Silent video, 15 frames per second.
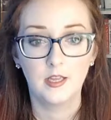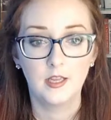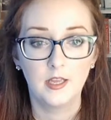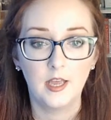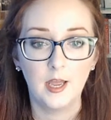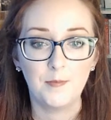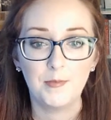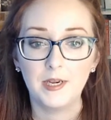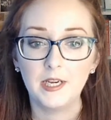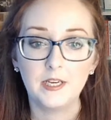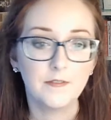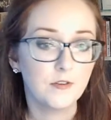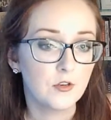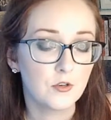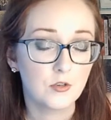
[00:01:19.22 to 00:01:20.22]
And many
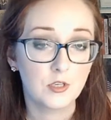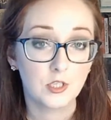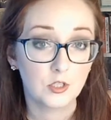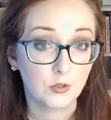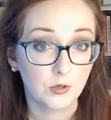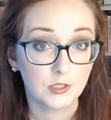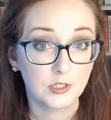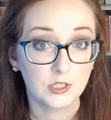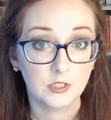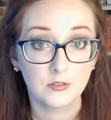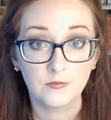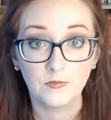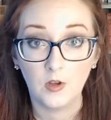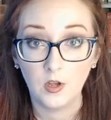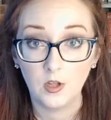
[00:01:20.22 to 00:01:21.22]
different discourses
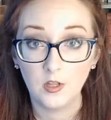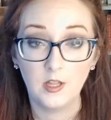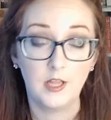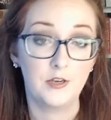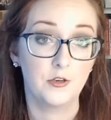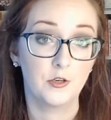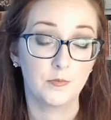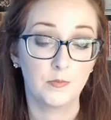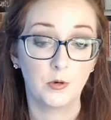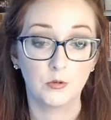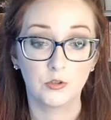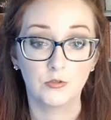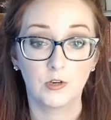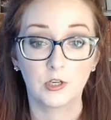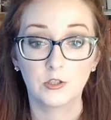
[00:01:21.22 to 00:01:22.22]
fall under
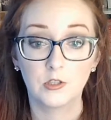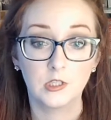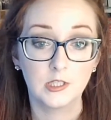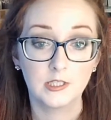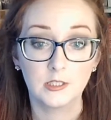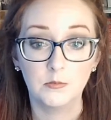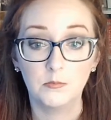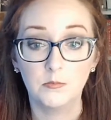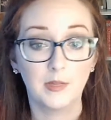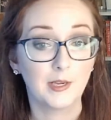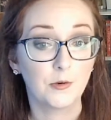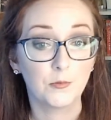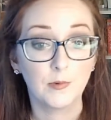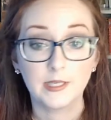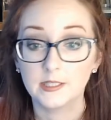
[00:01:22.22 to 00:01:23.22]
post-structuralism,
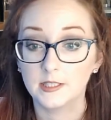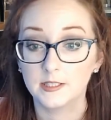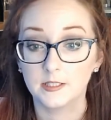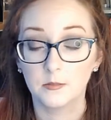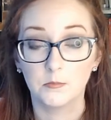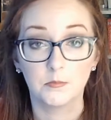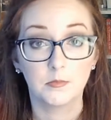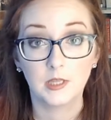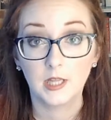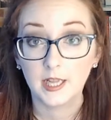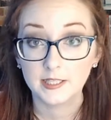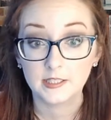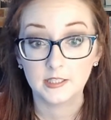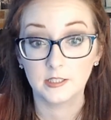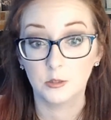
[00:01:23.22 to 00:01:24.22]
like racism,
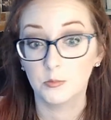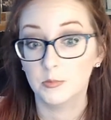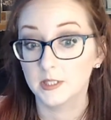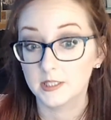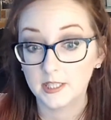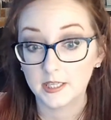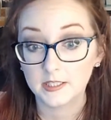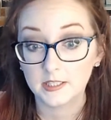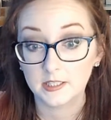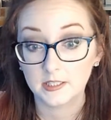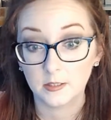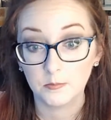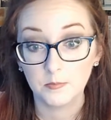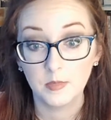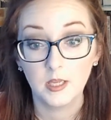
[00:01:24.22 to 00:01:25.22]
classism, and
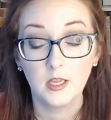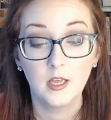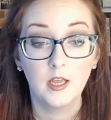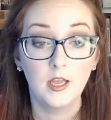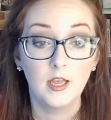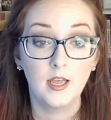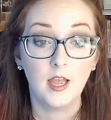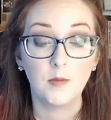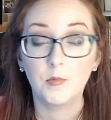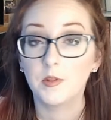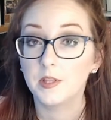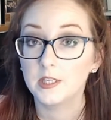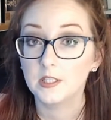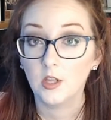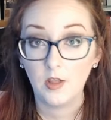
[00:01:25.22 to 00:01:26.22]
sexism. And what
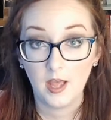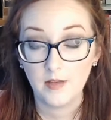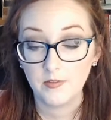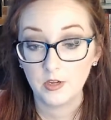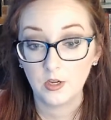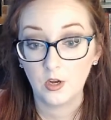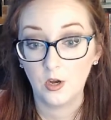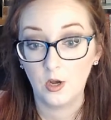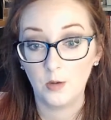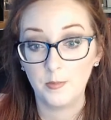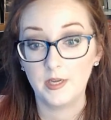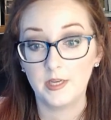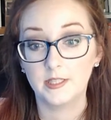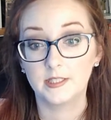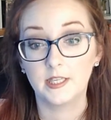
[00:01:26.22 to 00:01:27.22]
these all have in
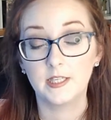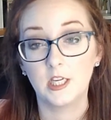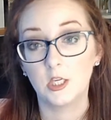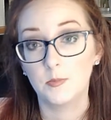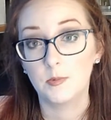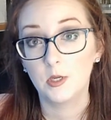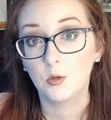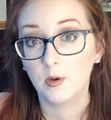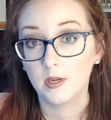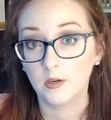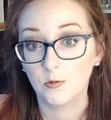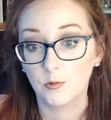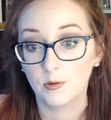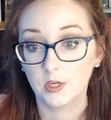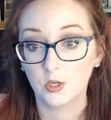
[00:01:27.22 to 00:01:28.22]
common is they tend to be quite
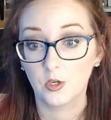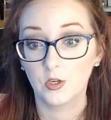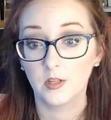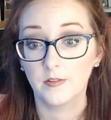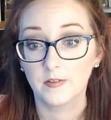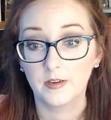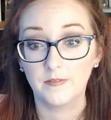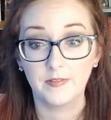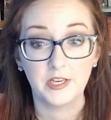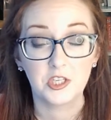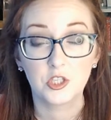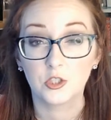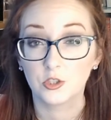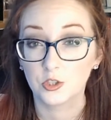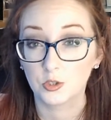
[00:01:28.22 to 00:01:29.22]
critical of
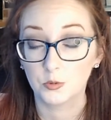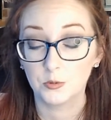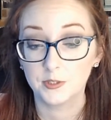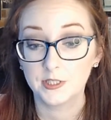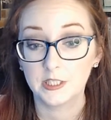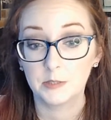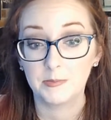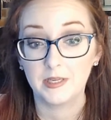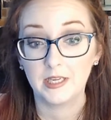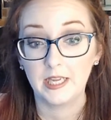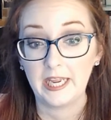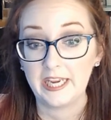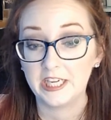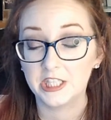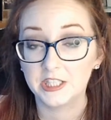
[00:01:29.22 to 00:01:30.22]
conventional schools as being
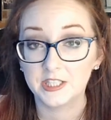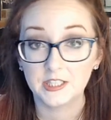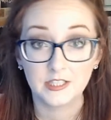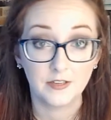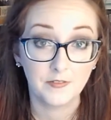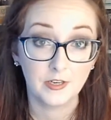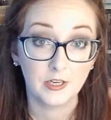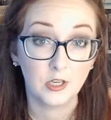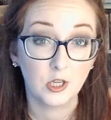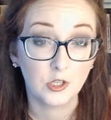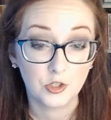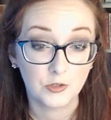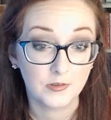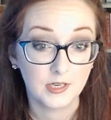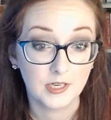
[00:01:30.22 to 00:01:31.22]
agents of
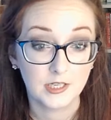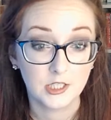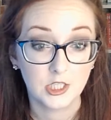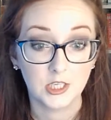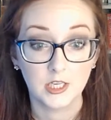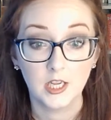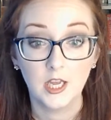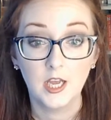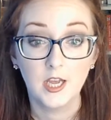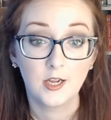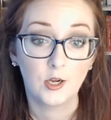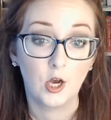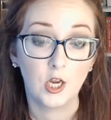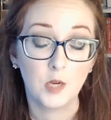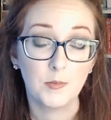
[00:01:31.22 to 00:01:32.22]
enculturation
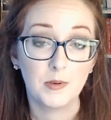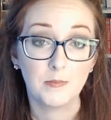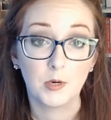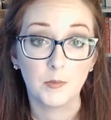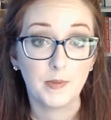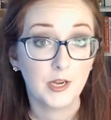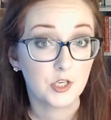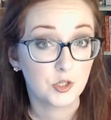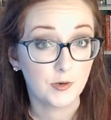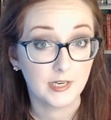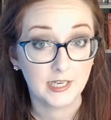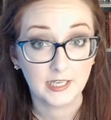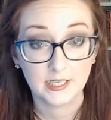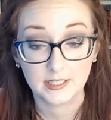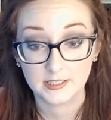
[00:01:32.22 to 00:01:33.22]
caught up in
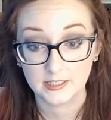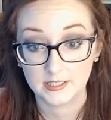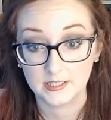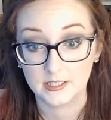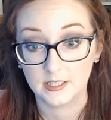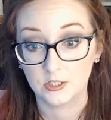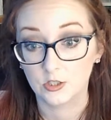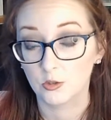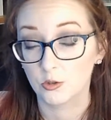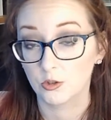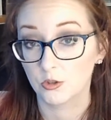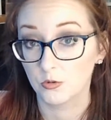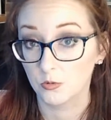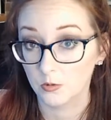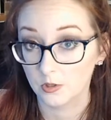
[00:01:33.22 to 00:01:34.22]
perpetuating existing
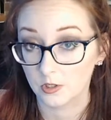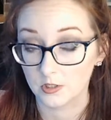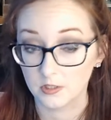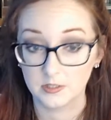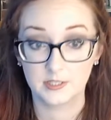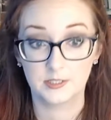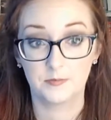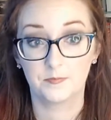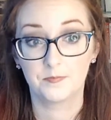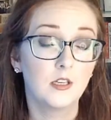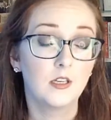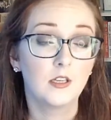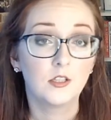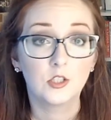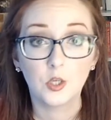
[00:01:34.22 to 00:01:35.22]
social orders.
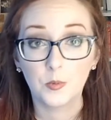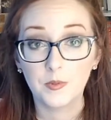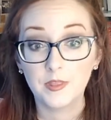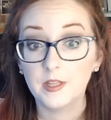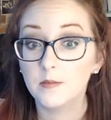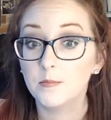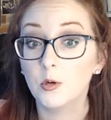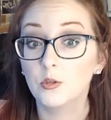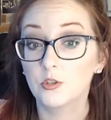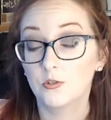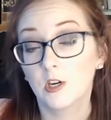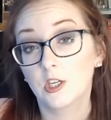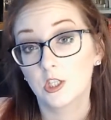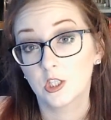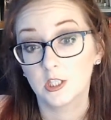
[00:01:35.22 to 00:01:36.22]
So within
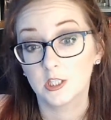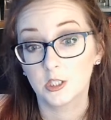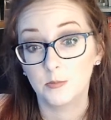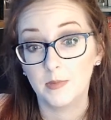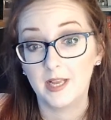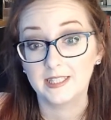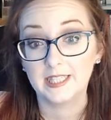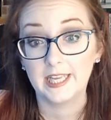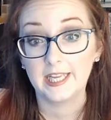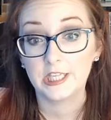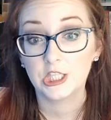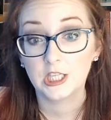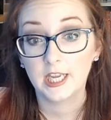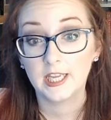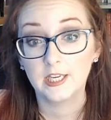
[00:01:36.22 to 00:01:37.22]
post-structuralism, as
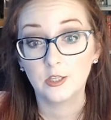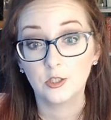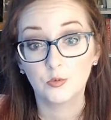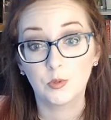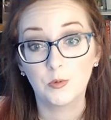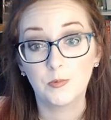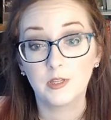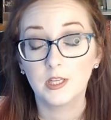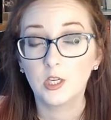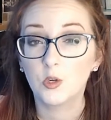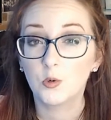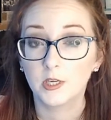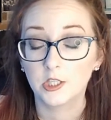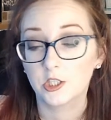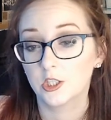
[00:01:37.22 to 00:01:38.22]
educators, we really
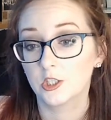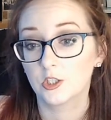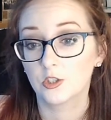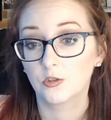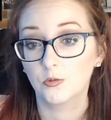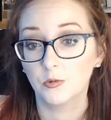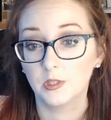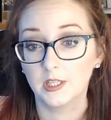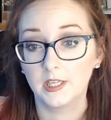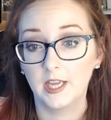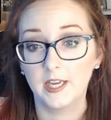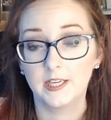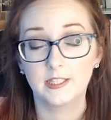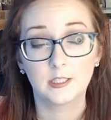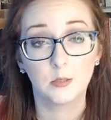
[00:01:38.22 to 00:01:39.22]
question schooling
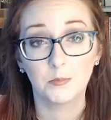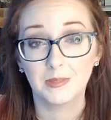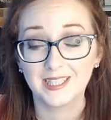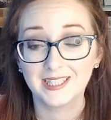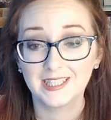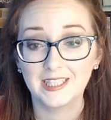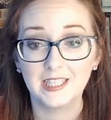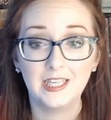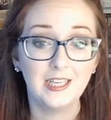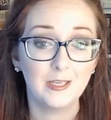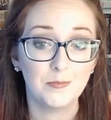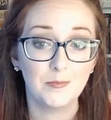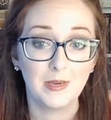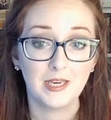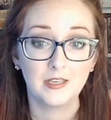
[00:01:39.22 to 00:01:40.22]
and its complicity
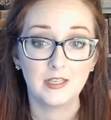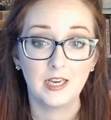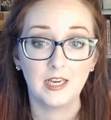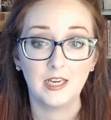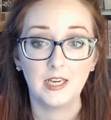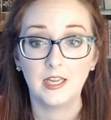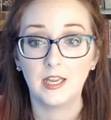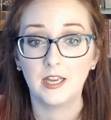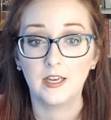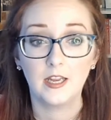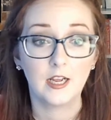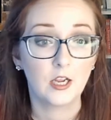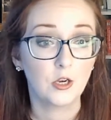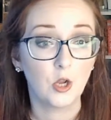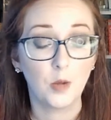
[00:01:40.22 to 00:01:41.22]
in maintaining an
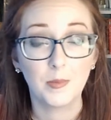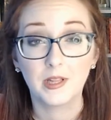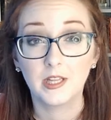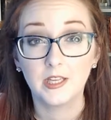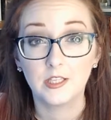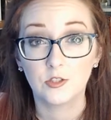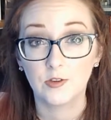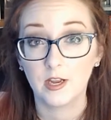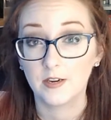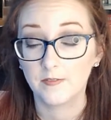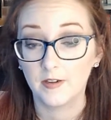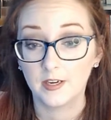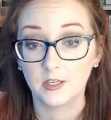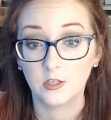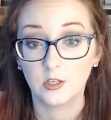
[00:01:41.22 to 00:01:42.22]
economically
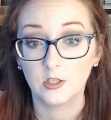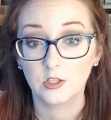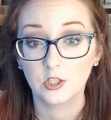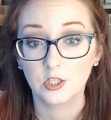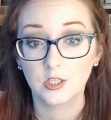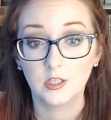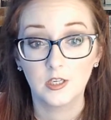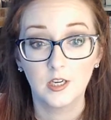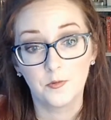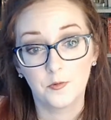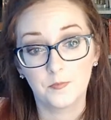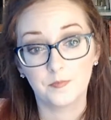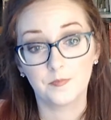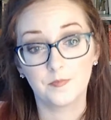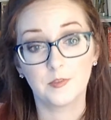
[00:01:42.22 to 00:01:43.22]
stratified culture.
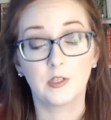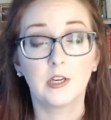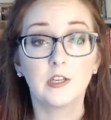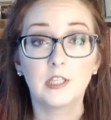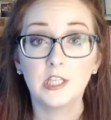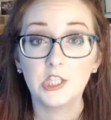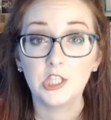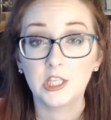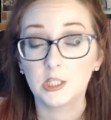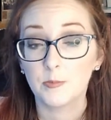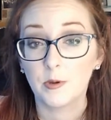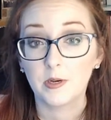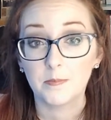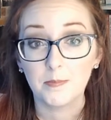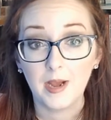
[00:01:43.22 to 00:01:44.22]
So here teaching is
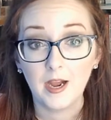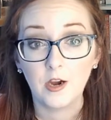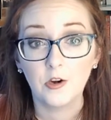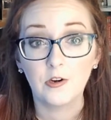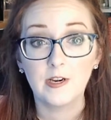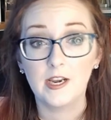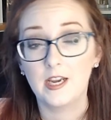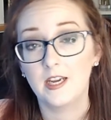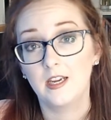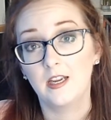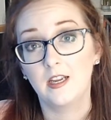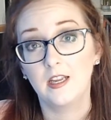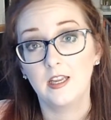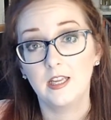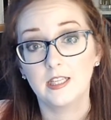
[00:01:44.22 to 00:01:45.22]
about
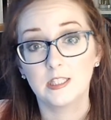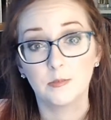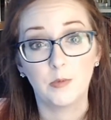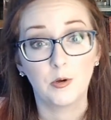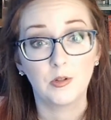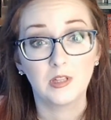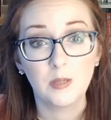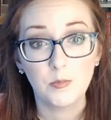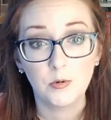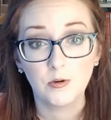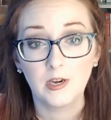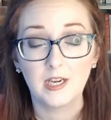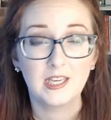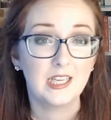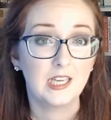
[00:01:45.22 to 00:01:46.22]
empowering, it's about
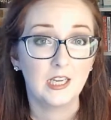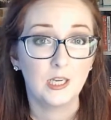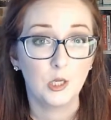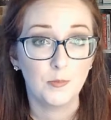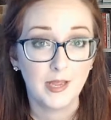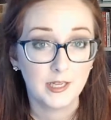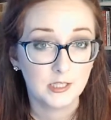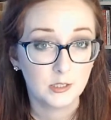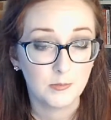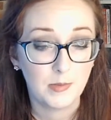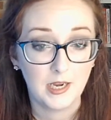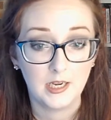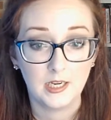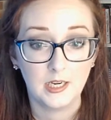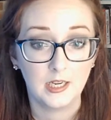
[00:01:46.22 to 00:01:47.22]
liberating,
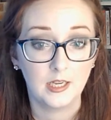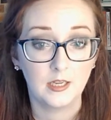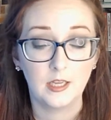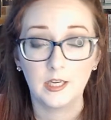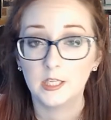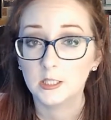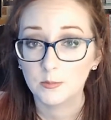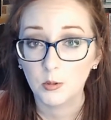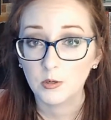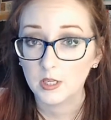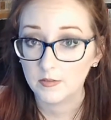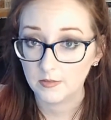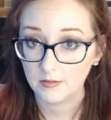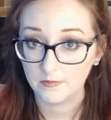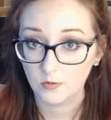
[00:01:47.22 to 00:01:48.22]
emancipating, and it's about
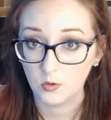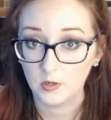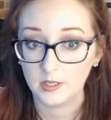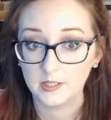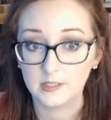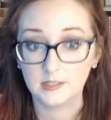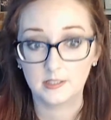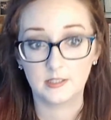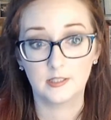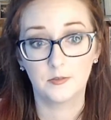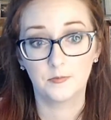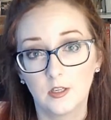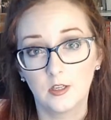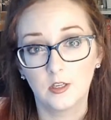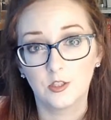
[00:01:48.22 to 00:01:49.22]
giving voice.
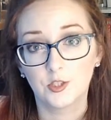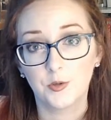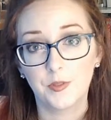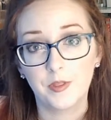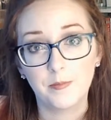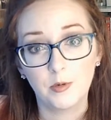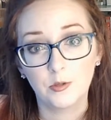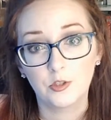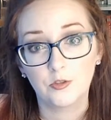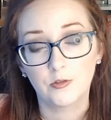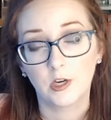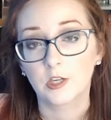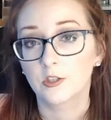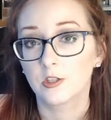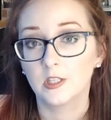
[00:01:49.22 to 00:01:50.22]
So within
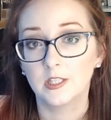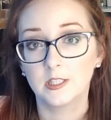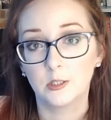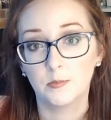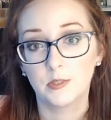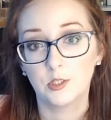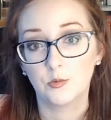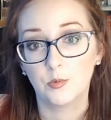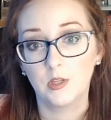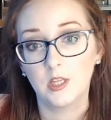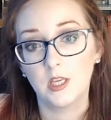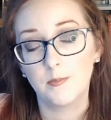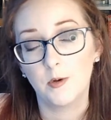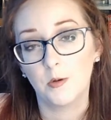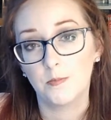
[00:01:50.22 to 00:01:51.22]
post-structuralism, it's really
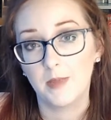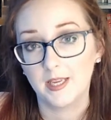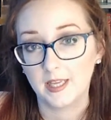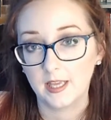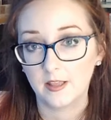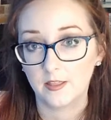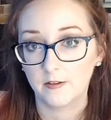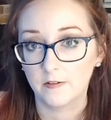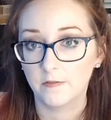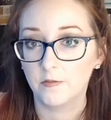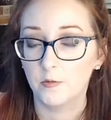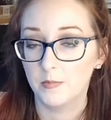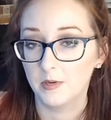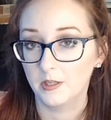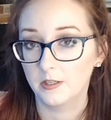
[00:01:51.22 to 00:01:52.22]
about making the
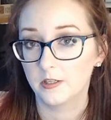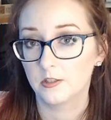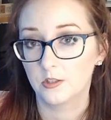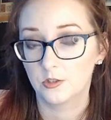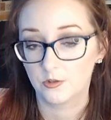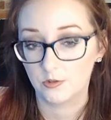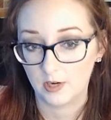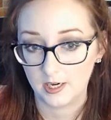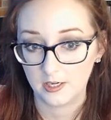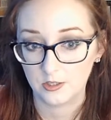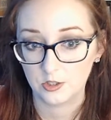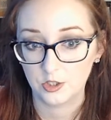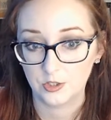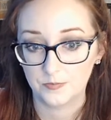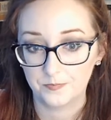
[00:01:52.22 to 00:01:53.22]
familiar
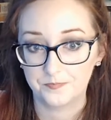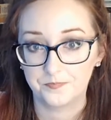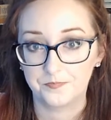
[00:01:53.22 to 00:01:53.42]
strange.